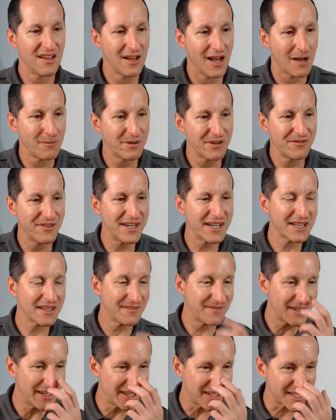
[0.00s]
I've been reading the
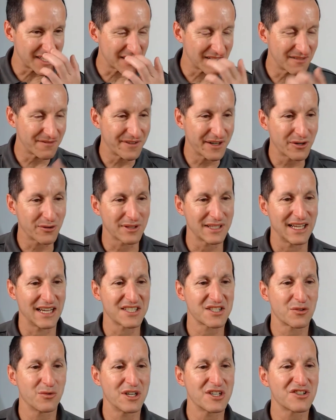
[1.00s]
various frequently
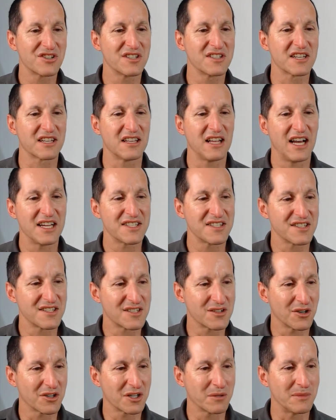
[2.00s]
asked questions and license
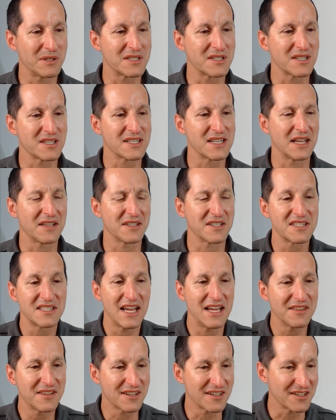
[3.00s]
documents that say that
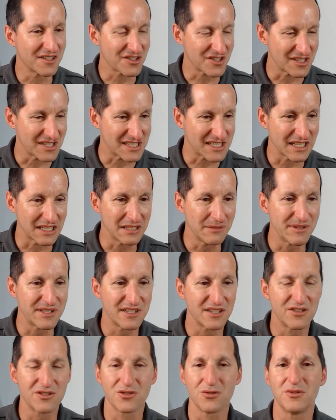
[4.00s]
Standard Edition is
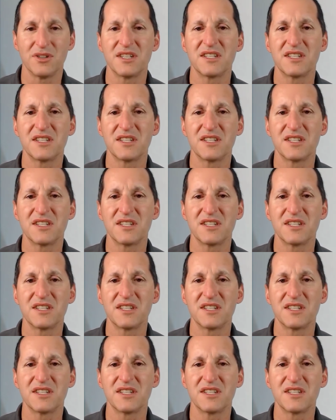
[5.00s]
limited to